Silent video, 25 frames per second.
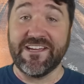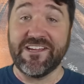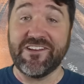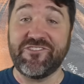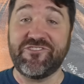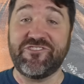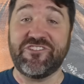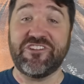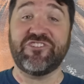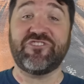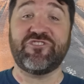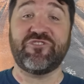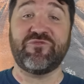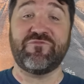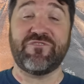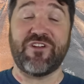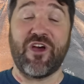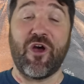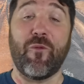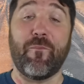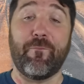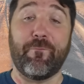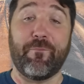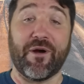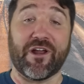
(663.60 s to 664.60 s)
Did you
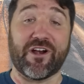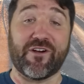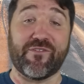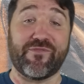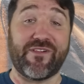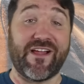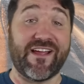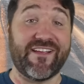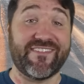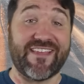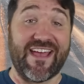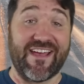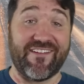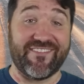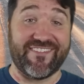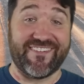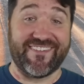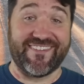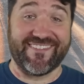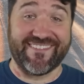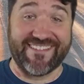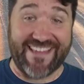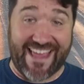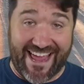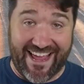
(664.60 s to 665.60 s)
know butterflies have
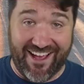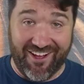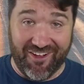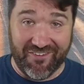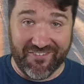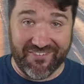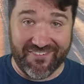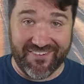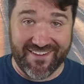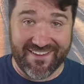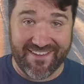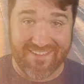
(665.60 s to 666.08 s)
scales?